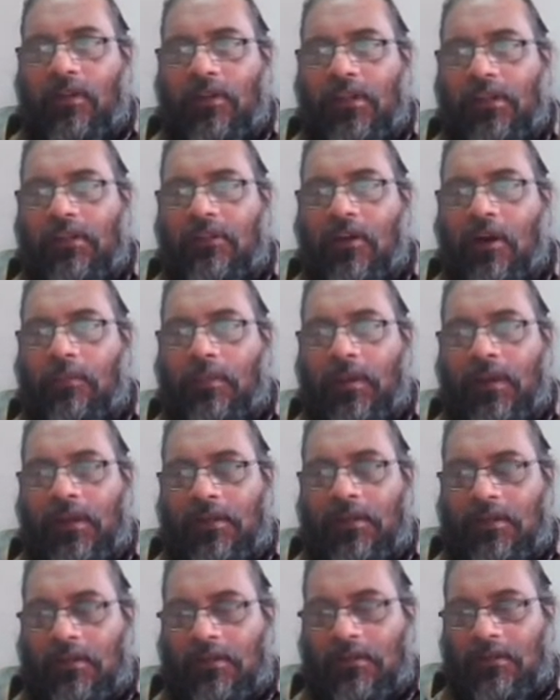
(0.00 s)
these
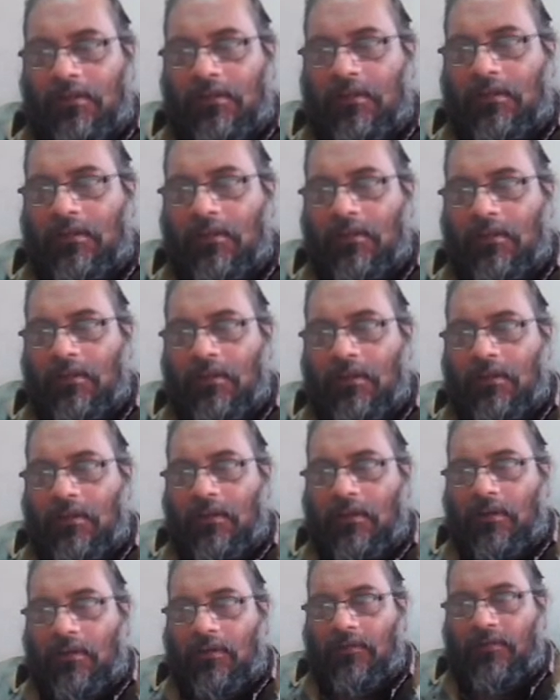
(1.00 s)
operations
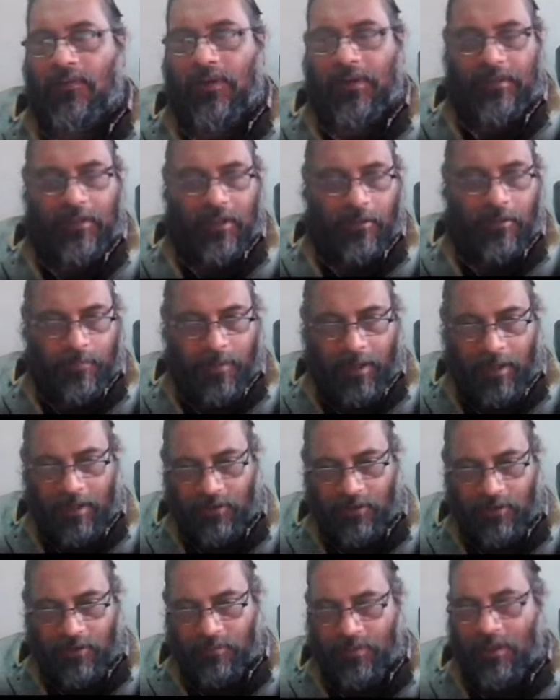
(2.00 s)
which are
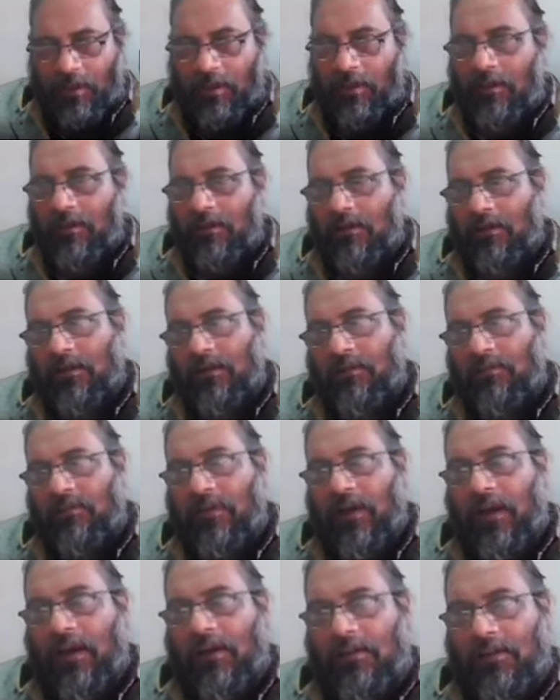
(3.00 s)
part of the
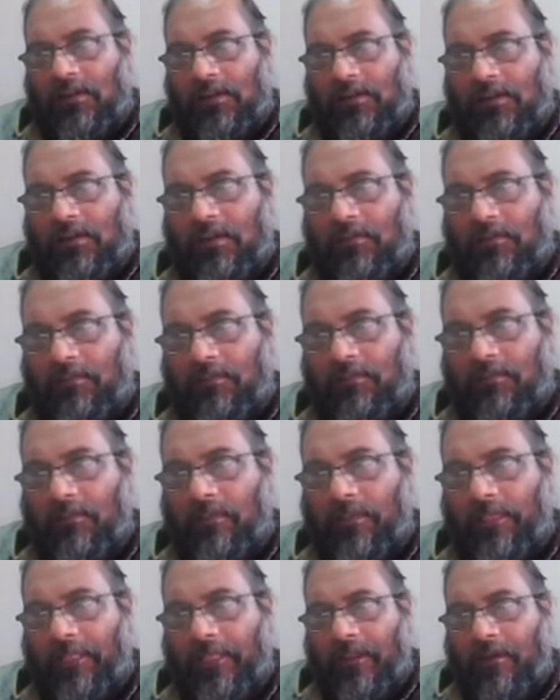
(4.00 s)
file system.
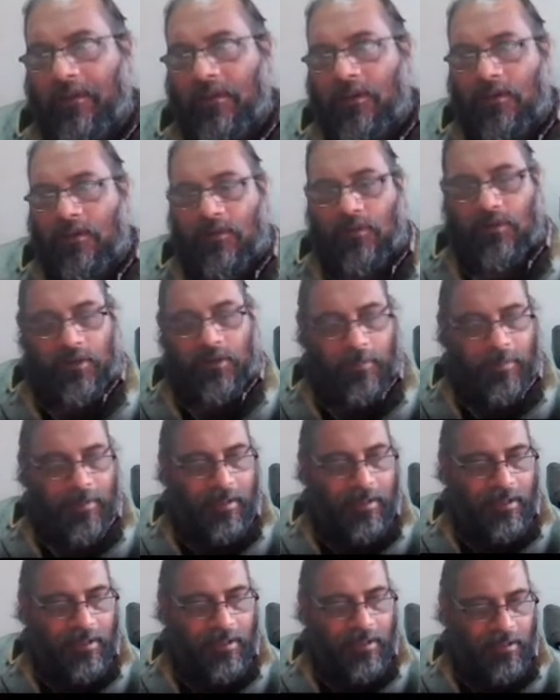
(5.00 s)
So
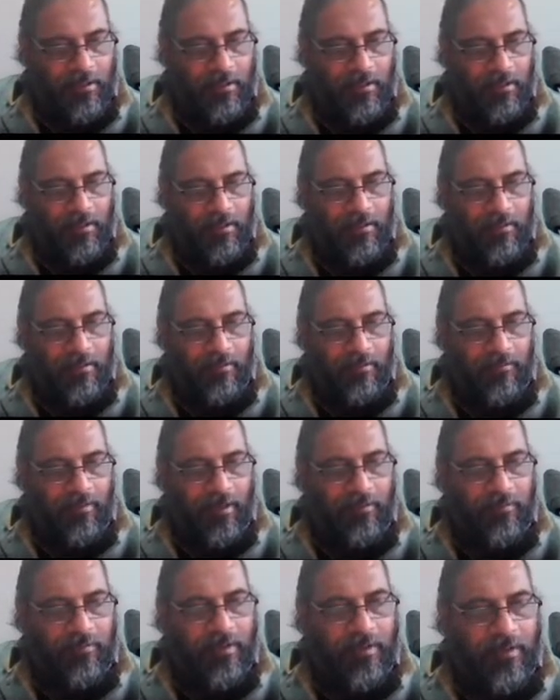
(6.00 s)
similarly here,
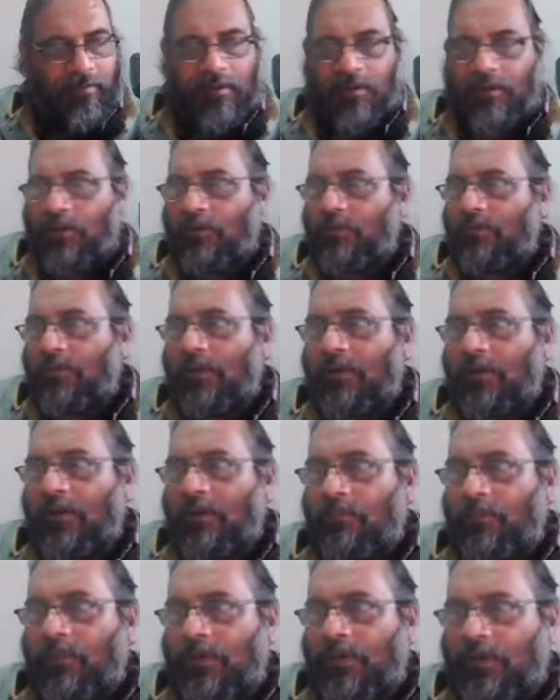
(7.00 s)
when we have distributed
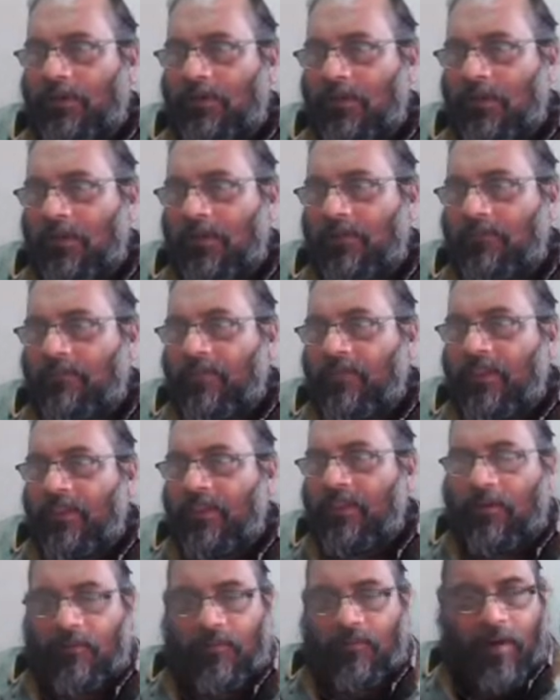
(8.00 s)
computation,
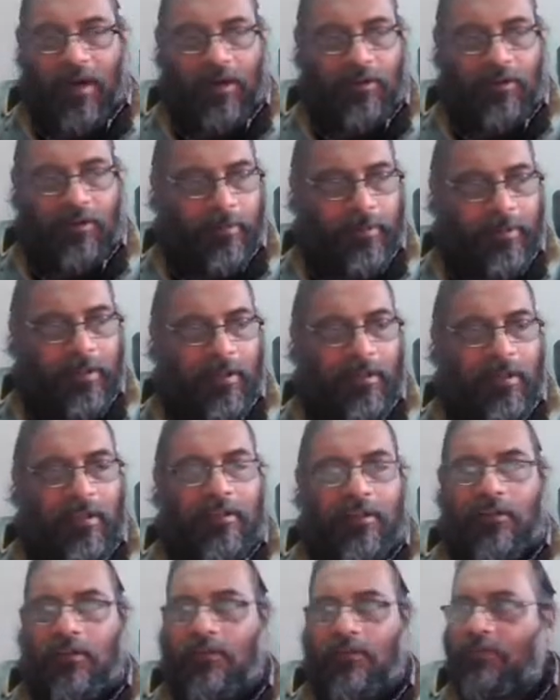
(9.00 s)
what should be the
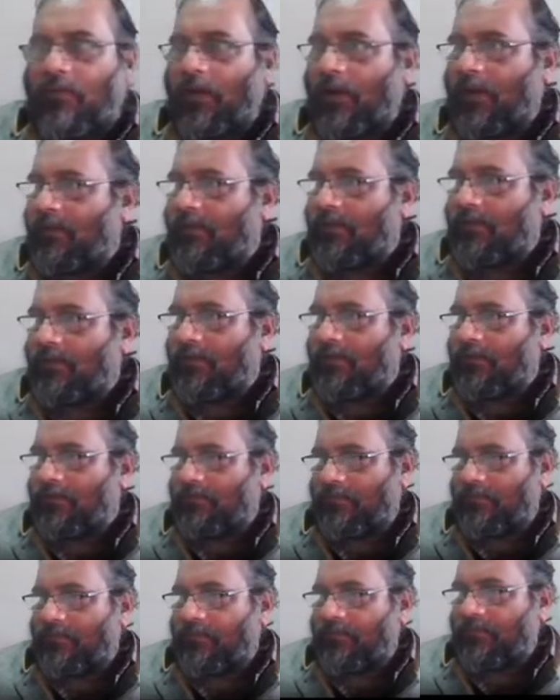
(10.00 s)
nature of file system?
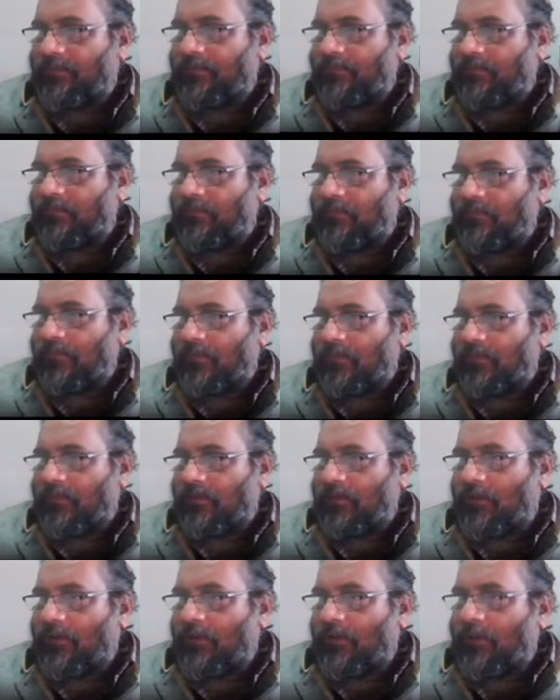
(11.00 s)

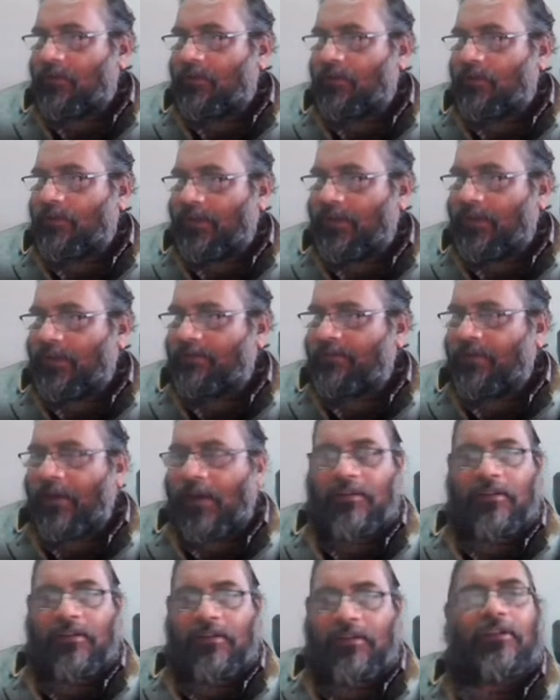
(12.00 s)
So that
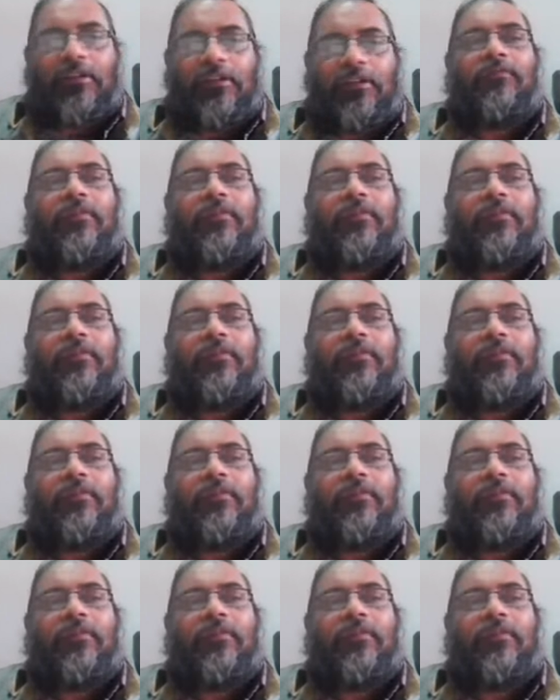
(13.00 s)
file system